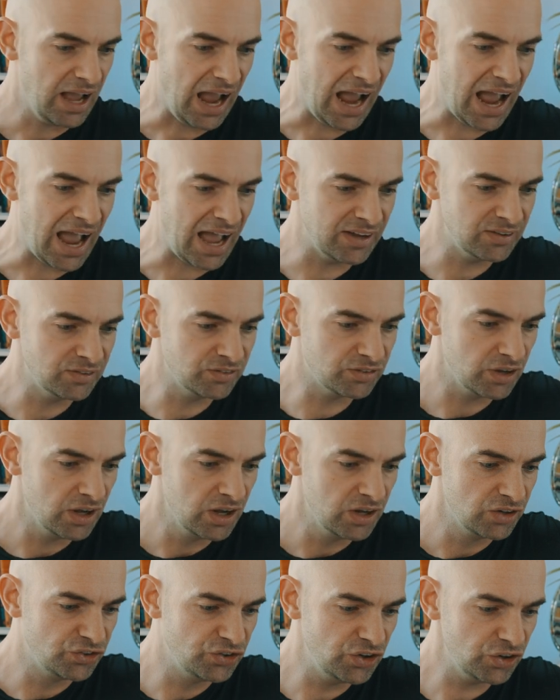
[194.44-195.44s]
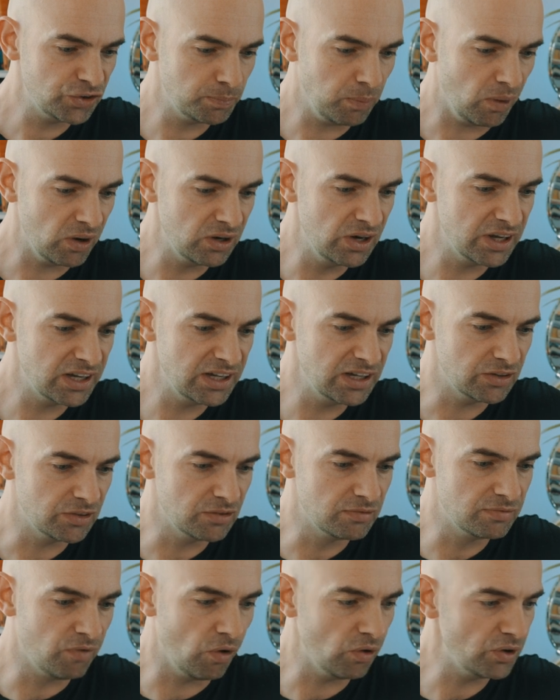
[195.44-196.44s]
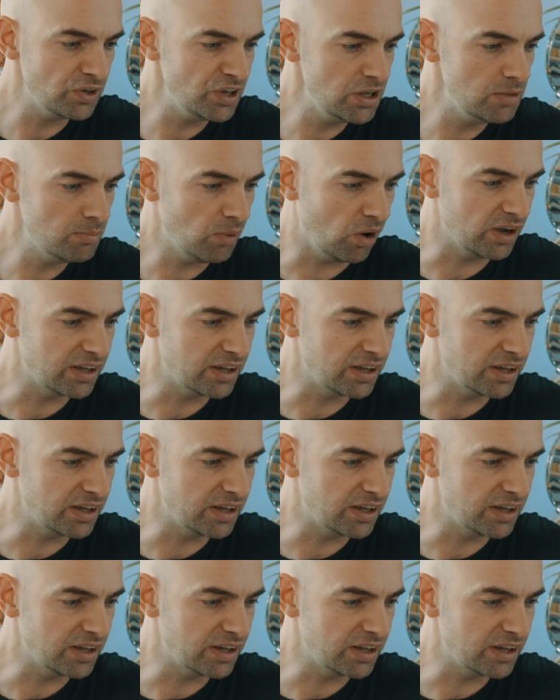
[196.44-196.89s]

and just by looking at the volume,